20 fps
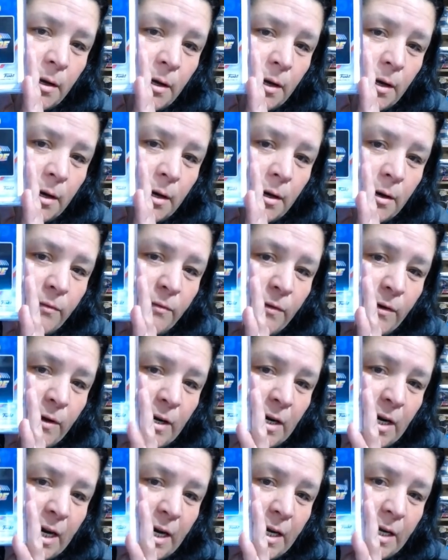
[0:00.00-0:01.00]

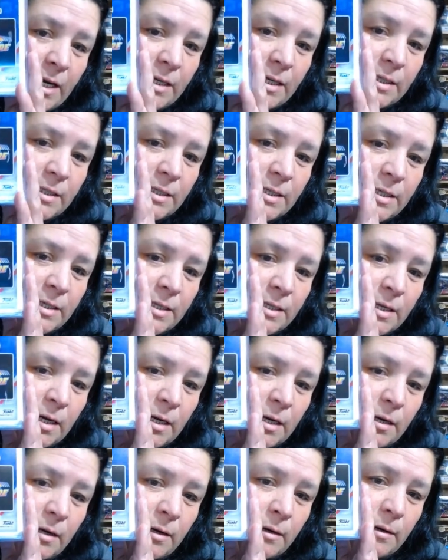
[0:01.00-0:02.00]
Fun Days.
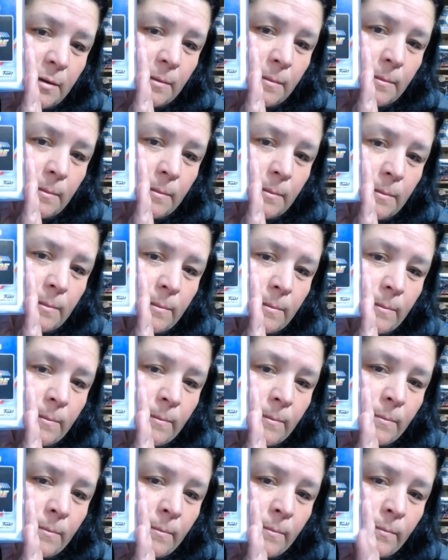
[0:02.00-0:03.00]

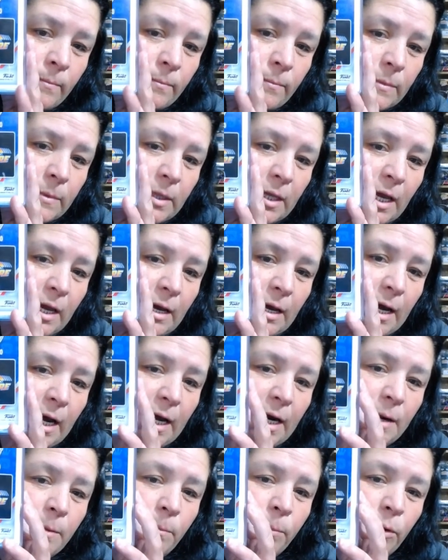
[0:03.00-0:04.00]
I
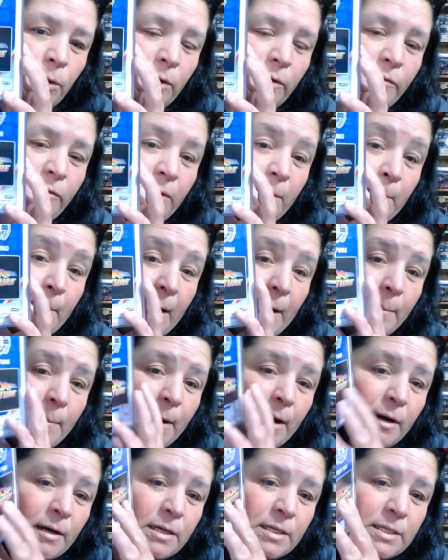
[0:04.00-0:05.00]
didn't pull it from my
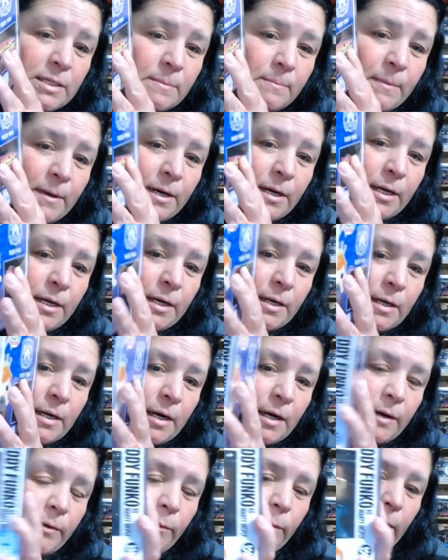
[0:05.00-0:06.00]
box, but
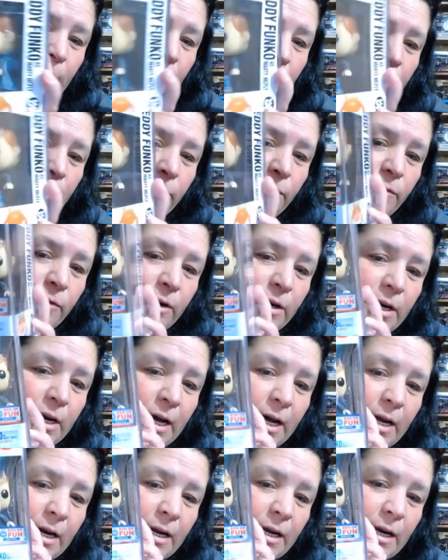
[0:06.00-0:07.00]
a really good friend
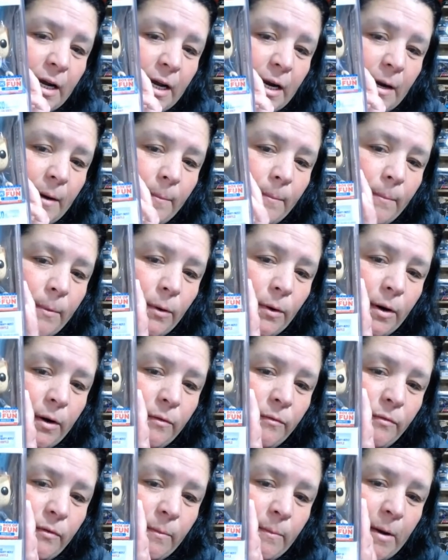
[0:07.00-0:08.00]
had it, and I bought it
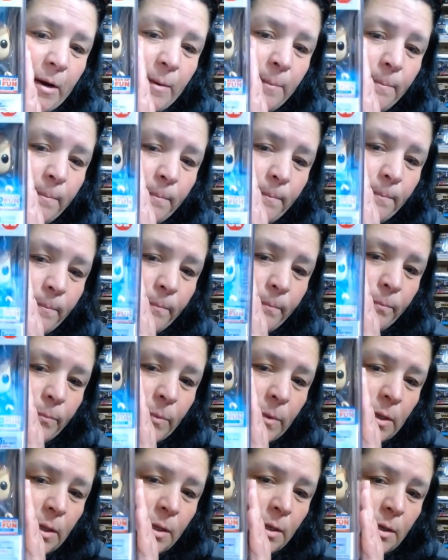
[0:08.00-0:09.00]
from him.
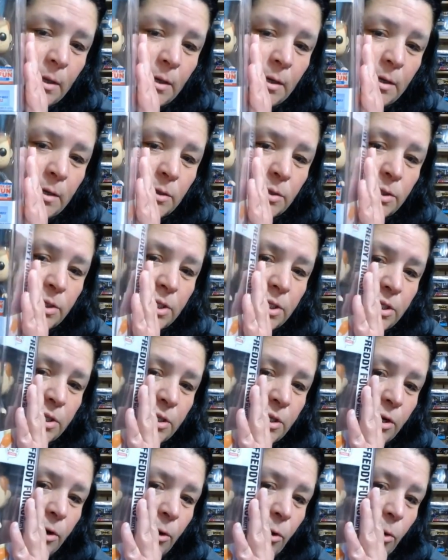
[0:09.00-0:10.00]

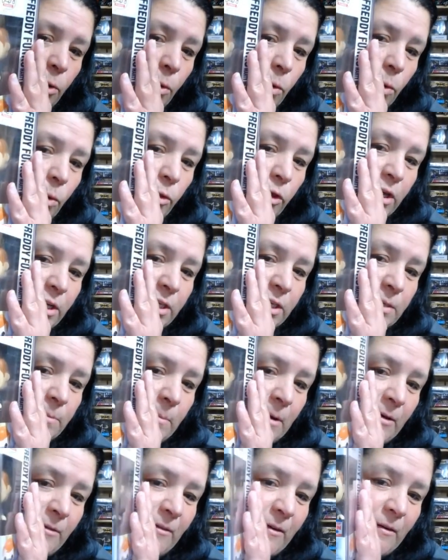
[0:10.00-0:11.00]
So this is
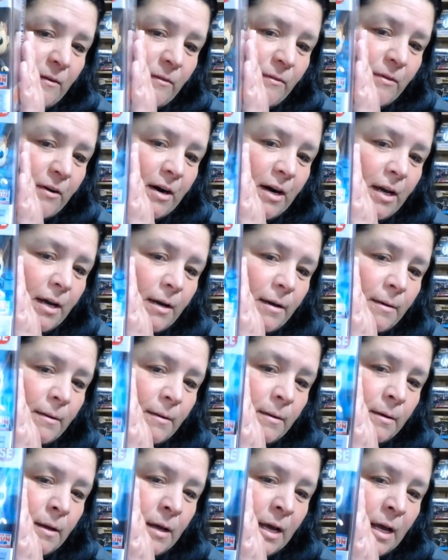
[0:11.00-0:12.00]
my favorite Freddy.
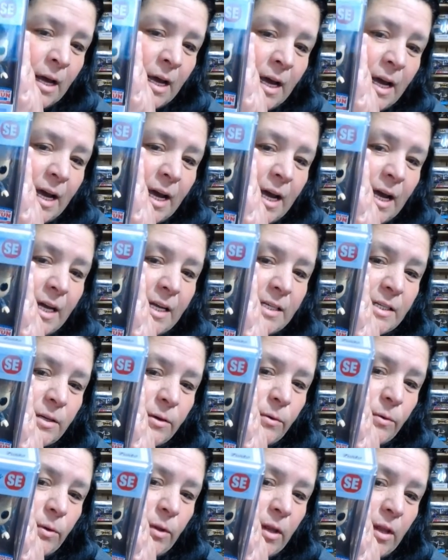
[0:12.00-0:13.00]
He's
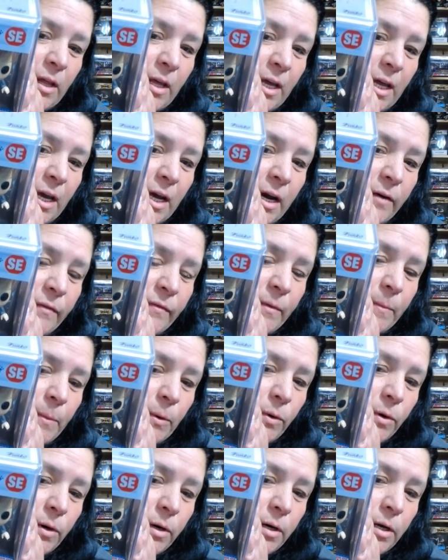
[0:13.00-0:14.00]
on the
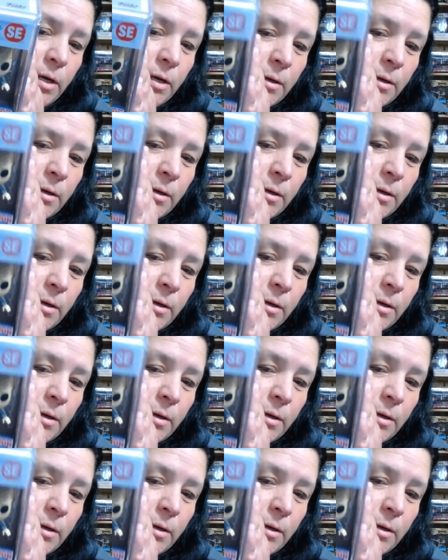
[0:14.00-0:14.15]
hoverboard.